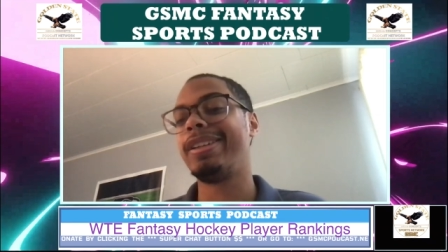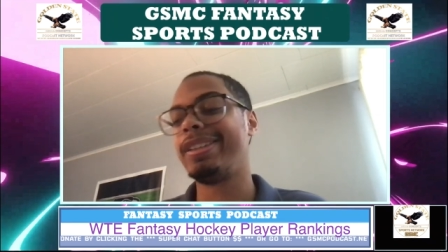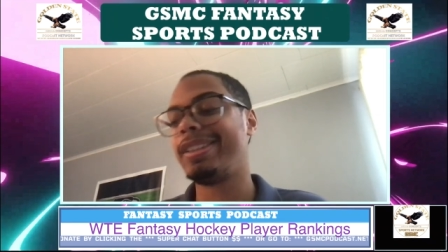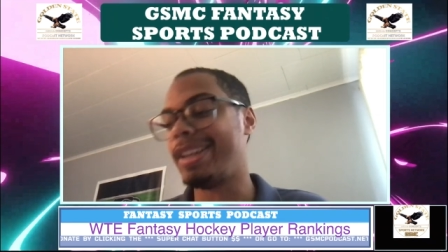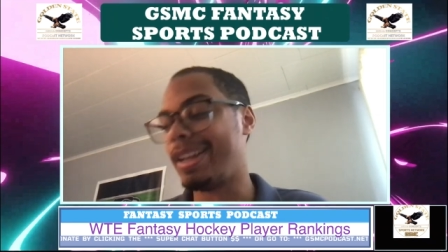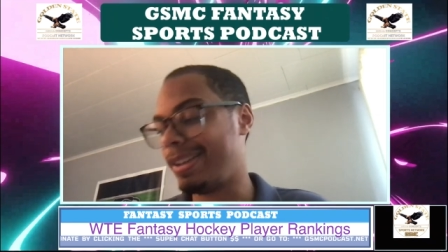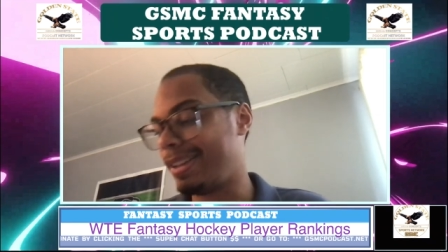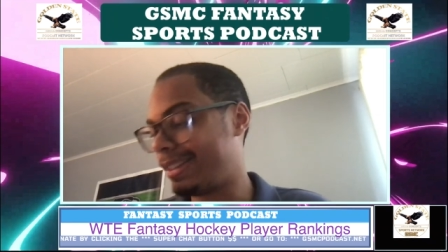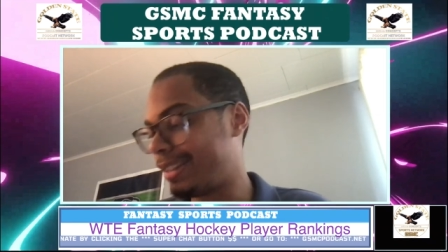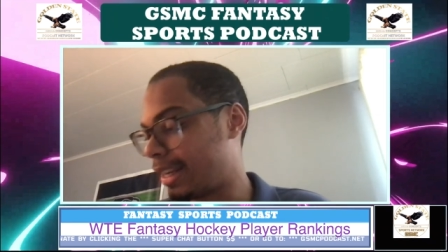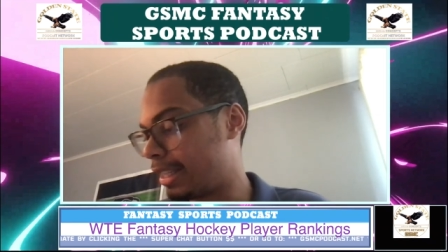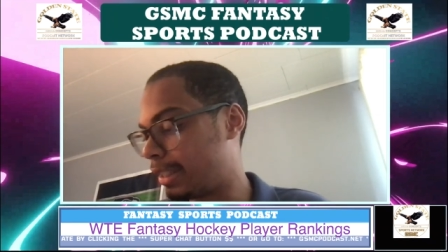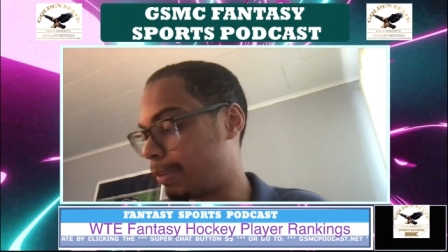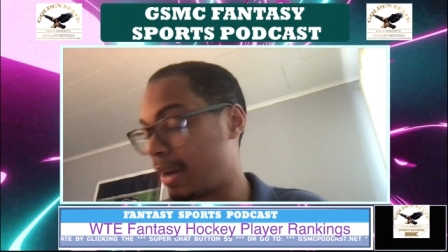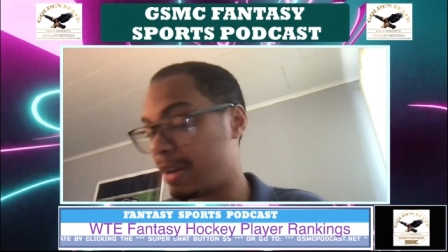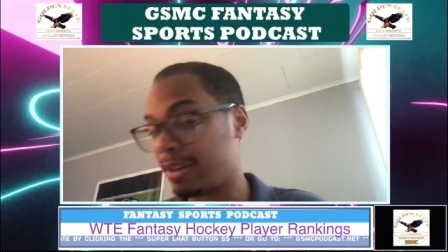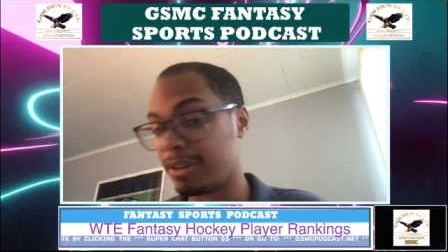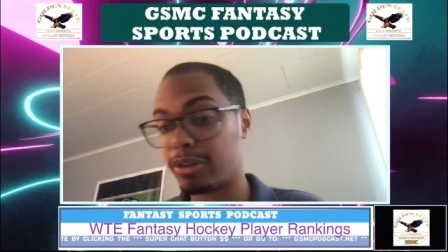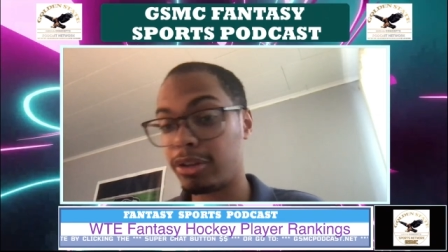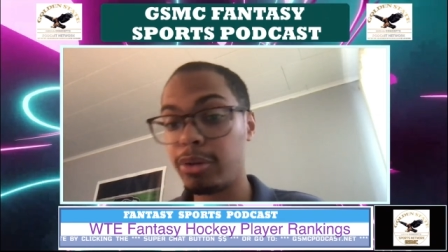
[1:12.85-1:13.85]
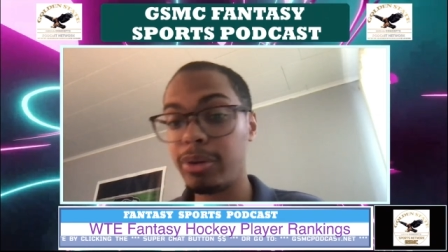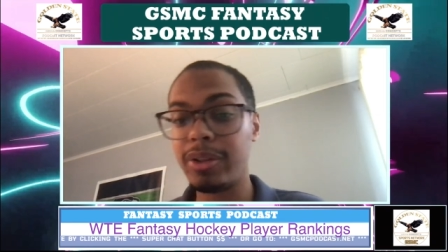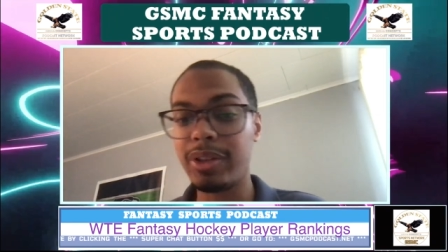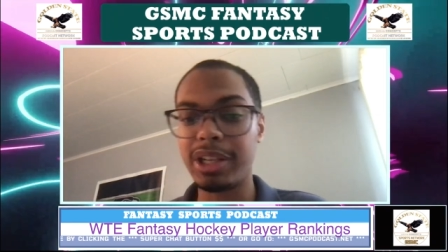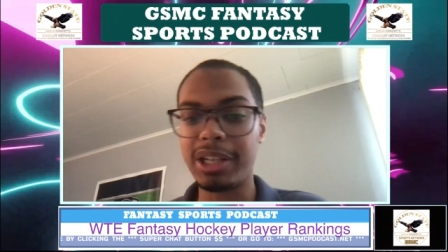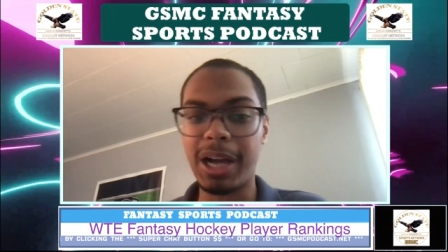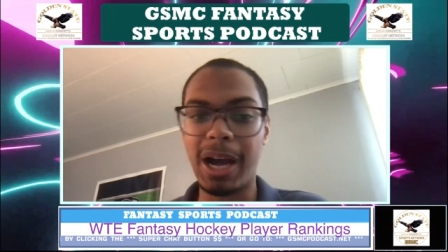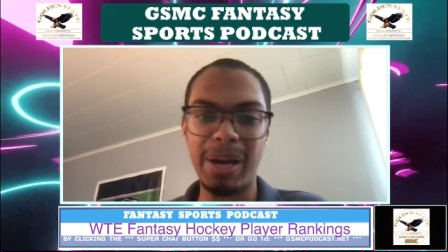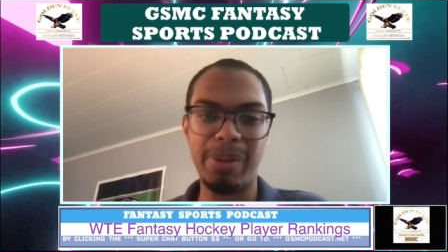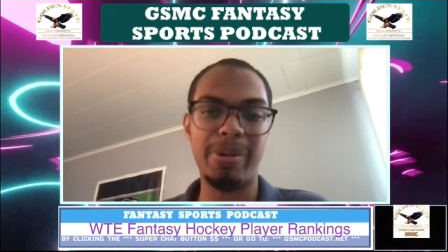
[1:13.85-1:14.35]
getting the top spot, including the
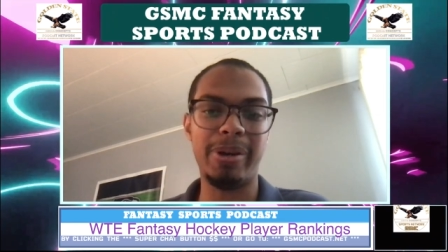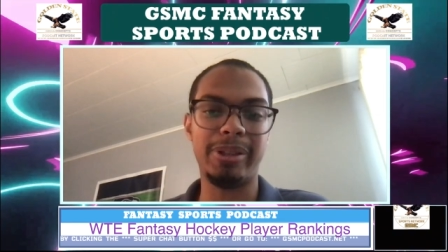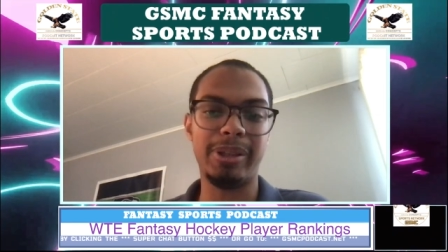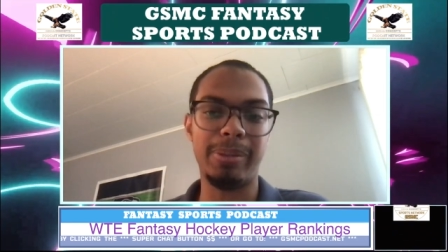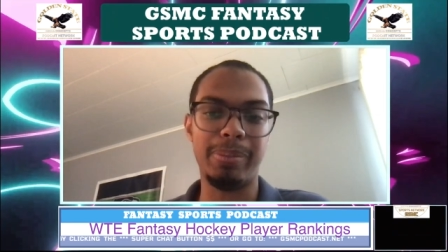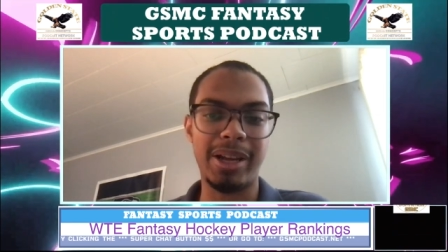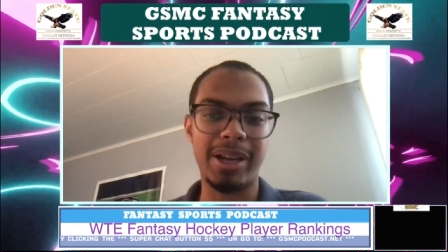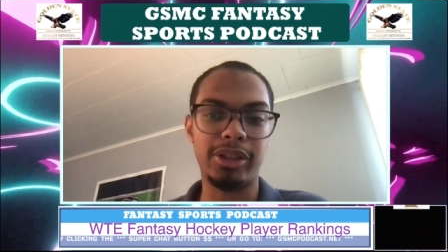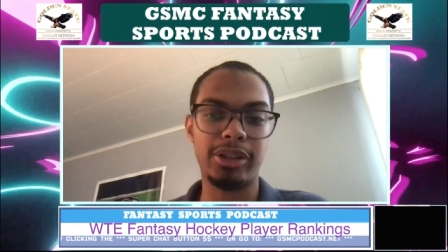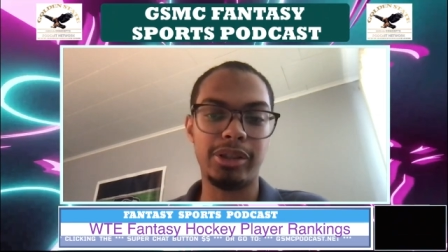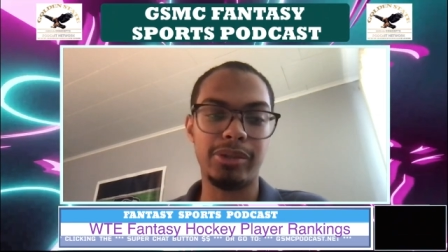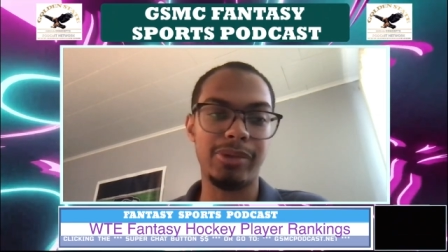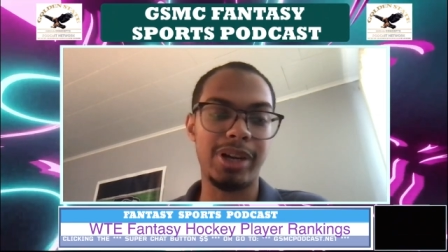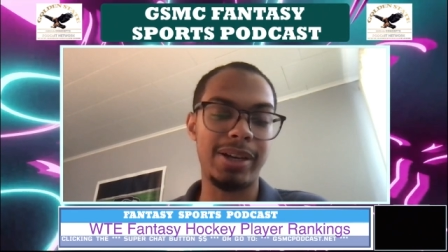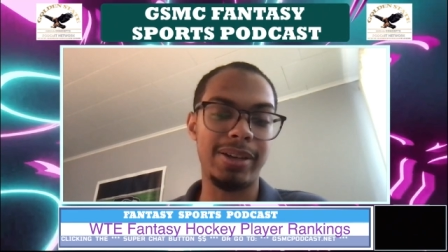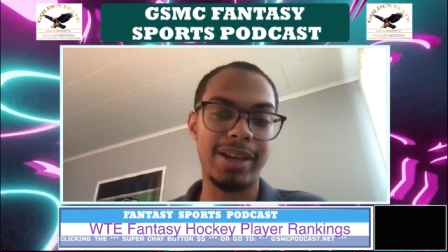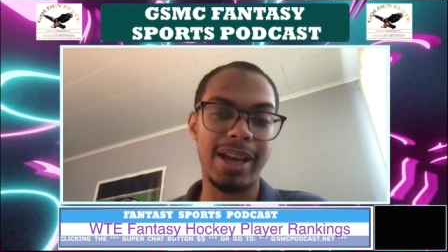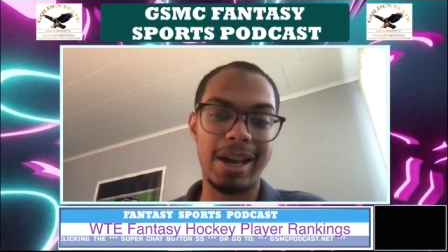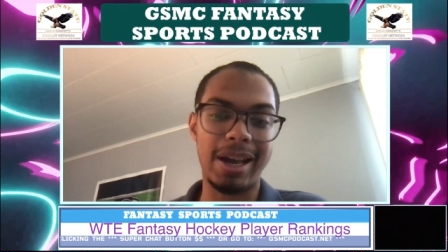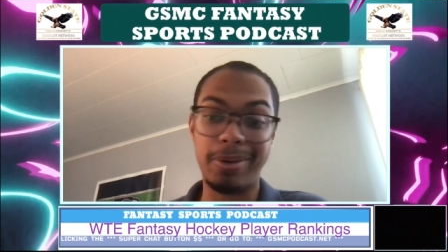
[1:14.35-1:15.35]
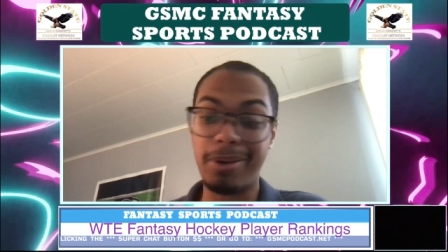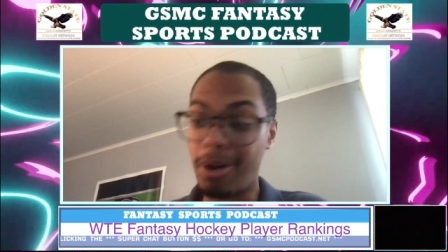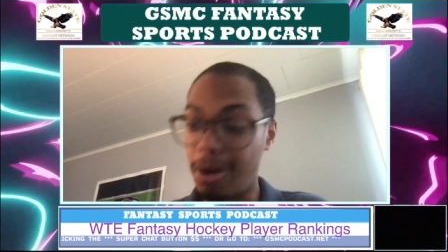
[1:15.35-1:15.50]
guy I'm about to mention right now,